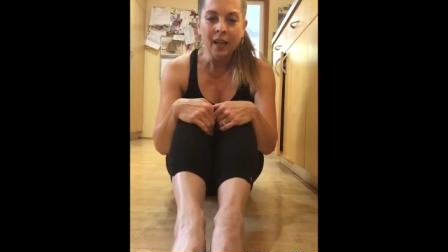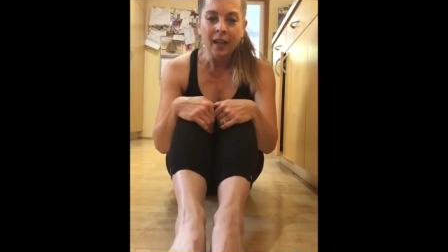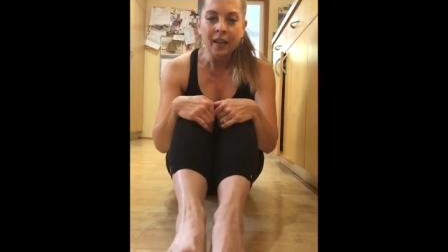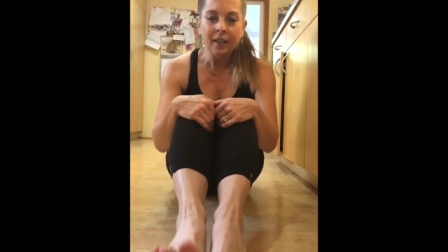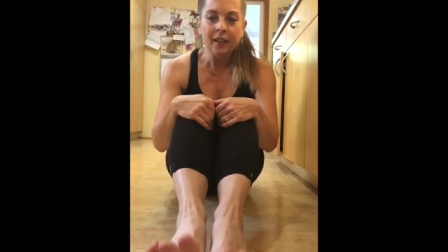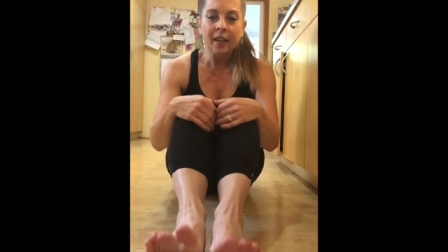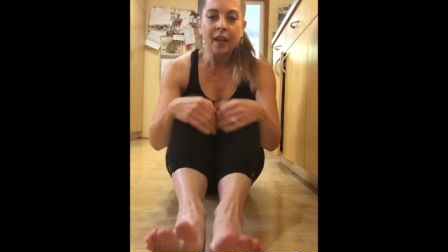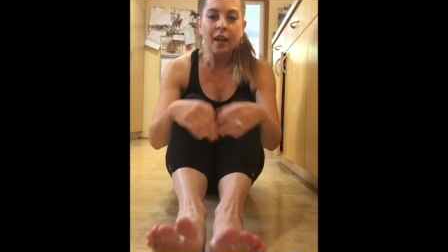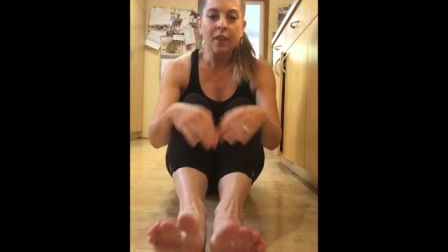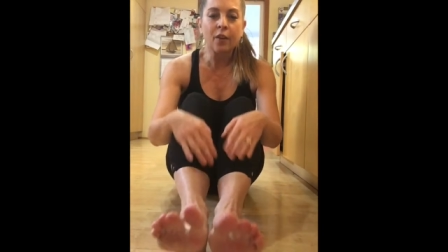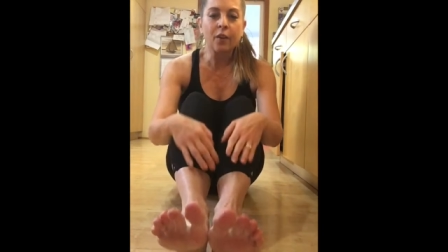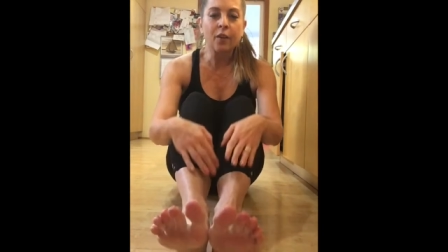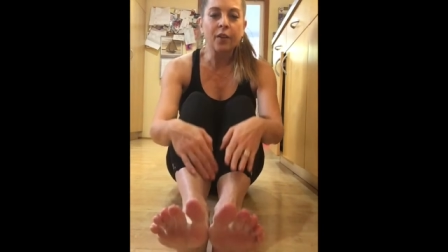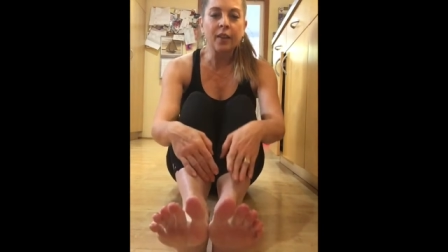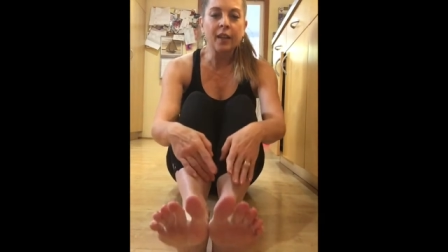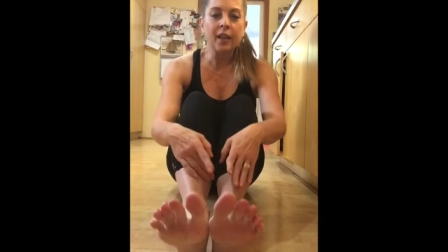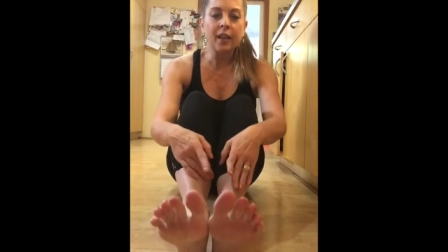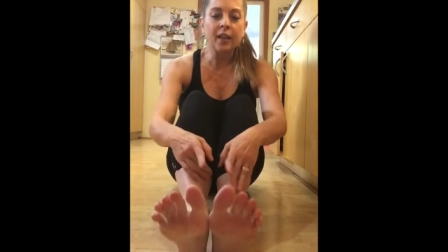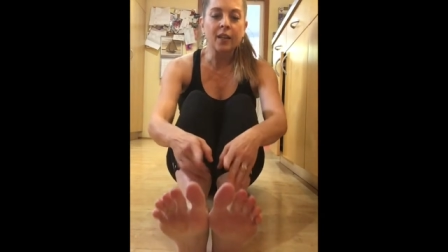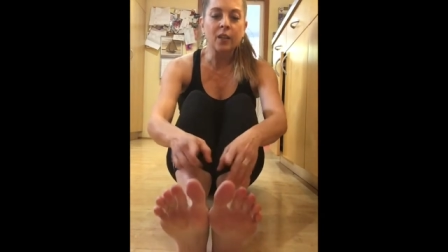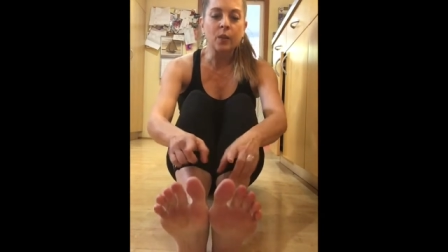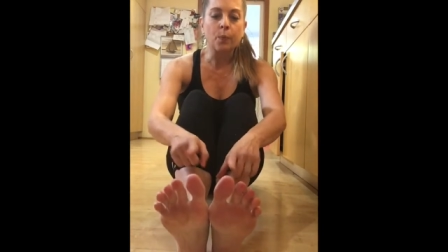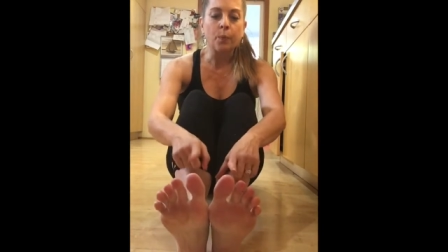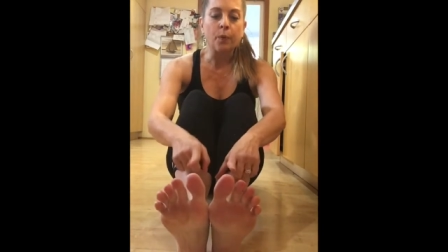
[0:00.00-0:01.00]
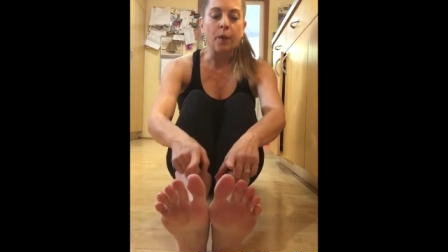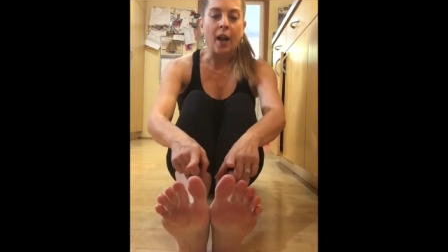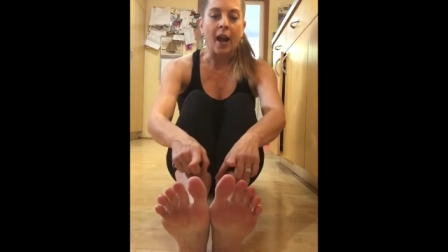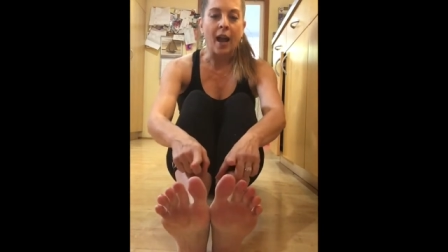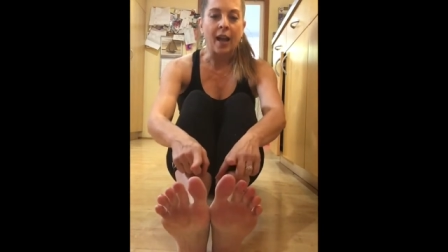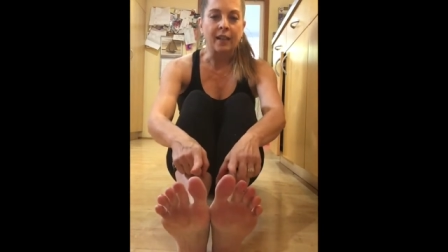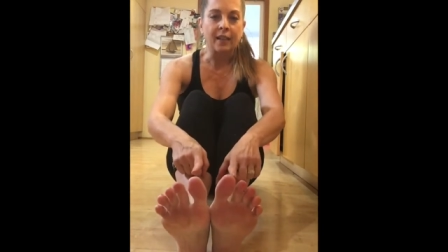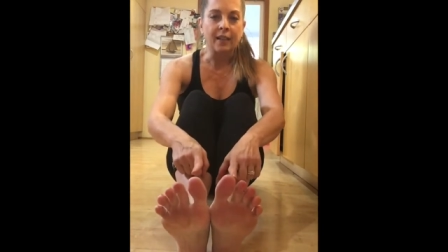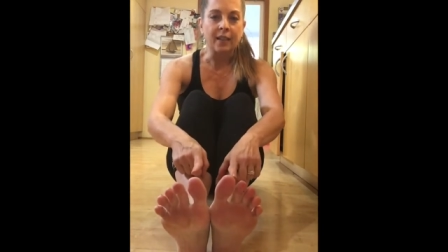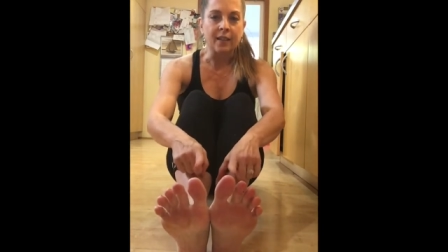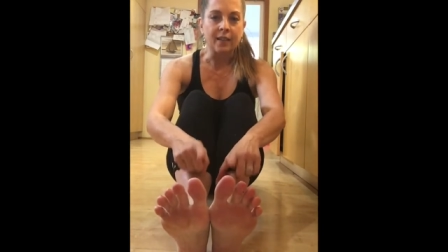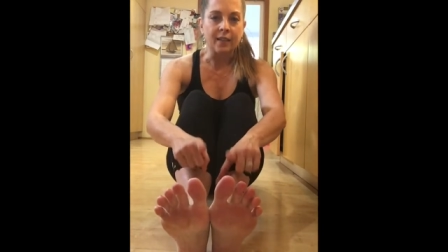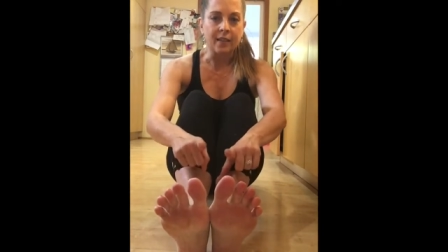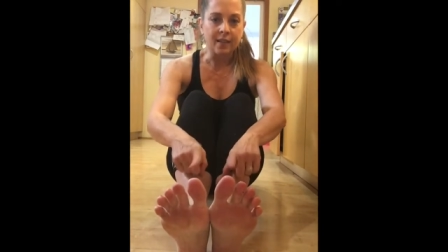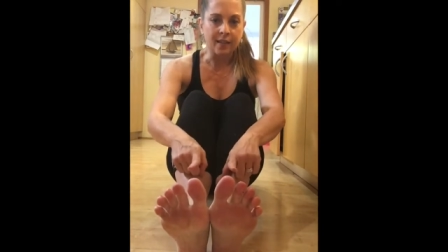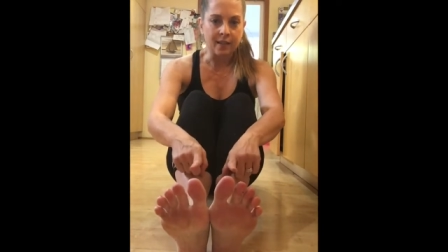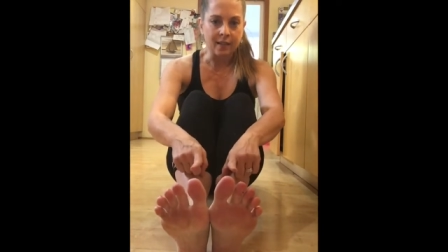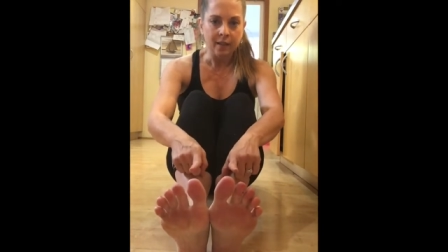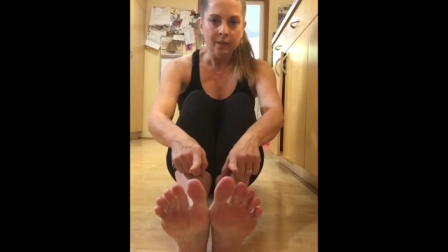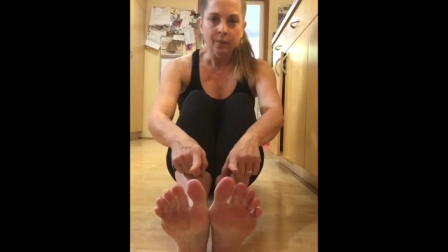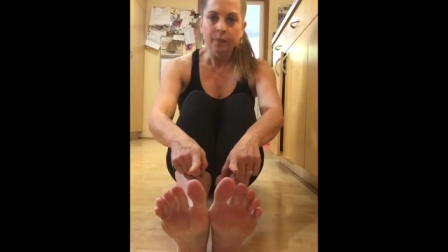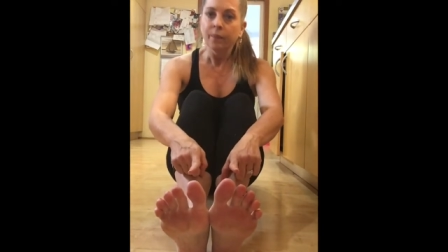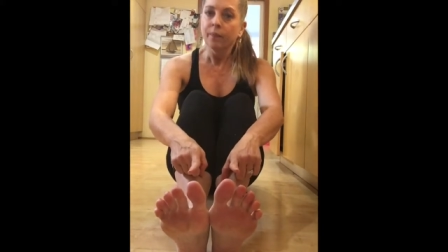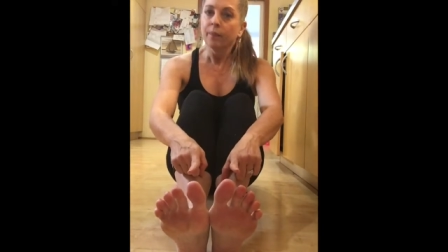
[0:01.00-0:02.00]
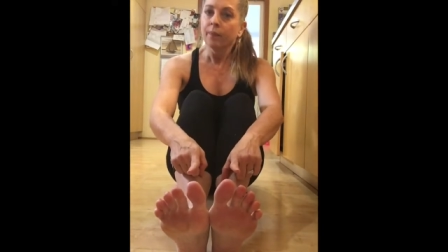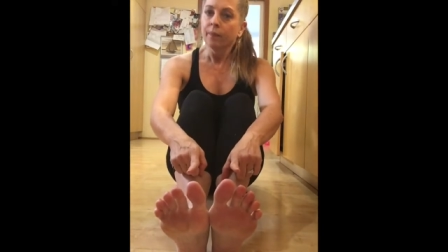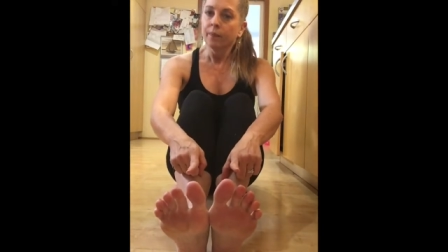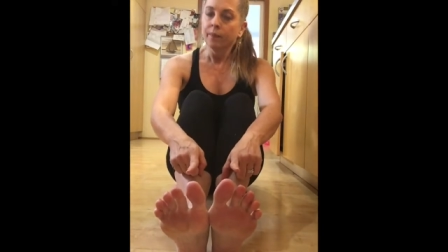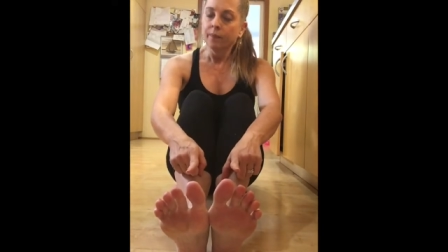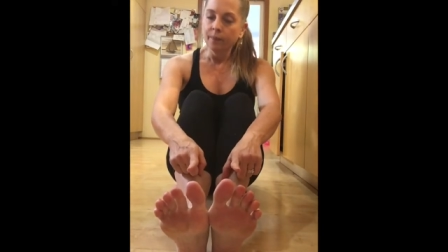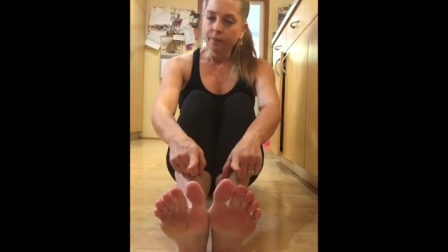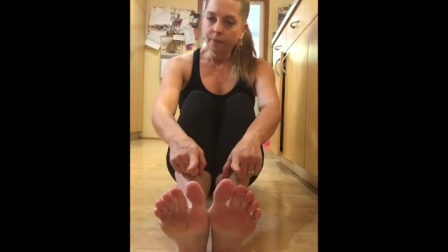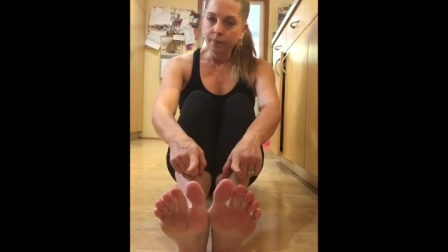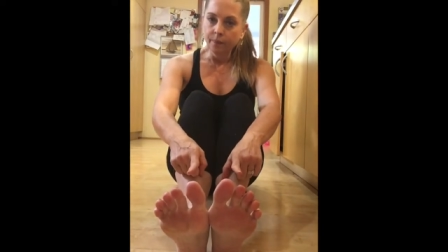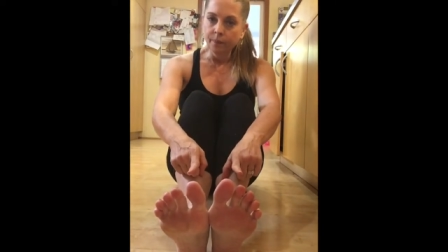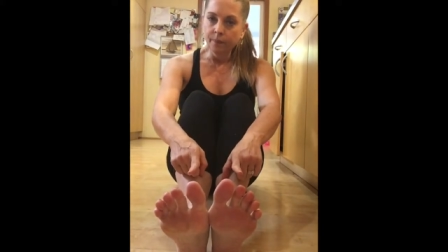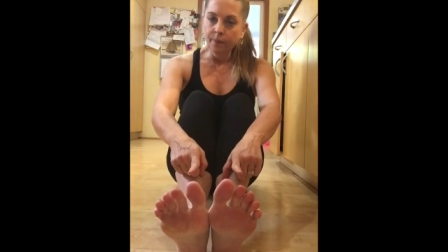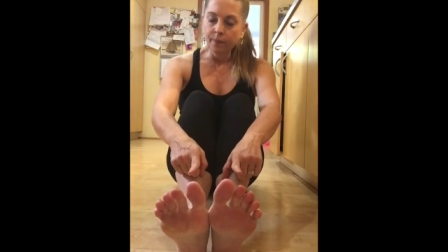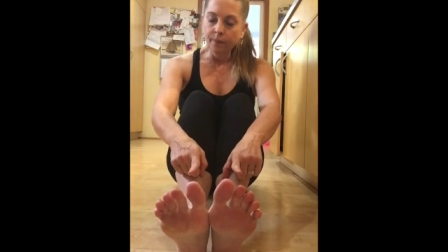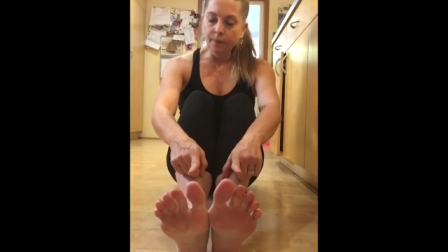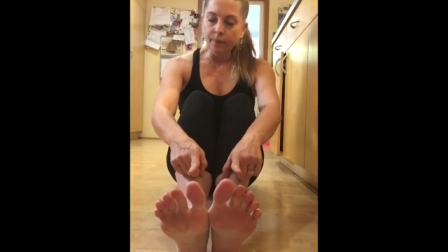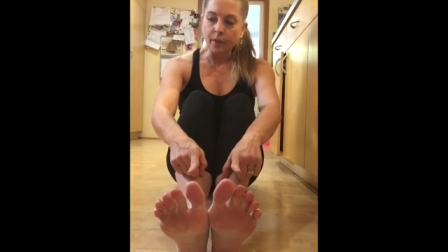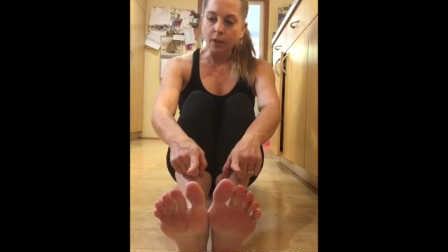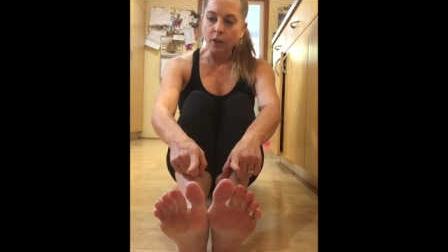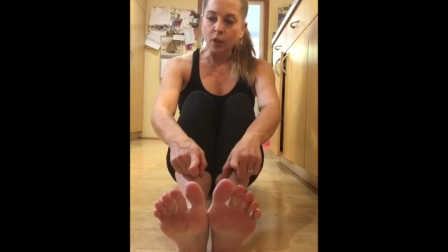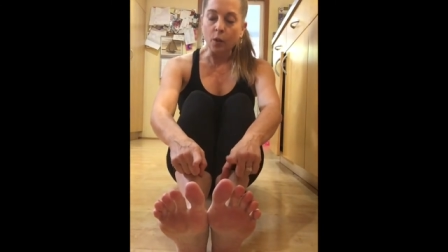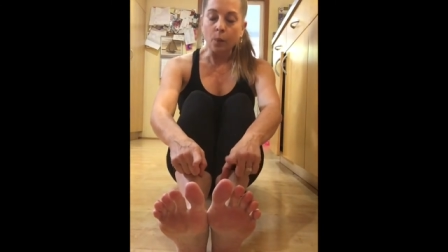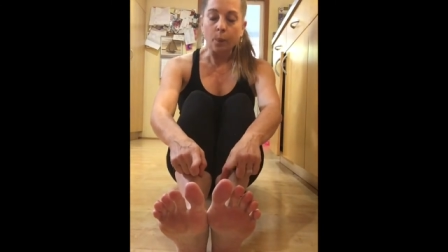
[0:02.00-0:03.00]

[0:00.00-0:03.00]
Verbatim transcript: The other thing is practice your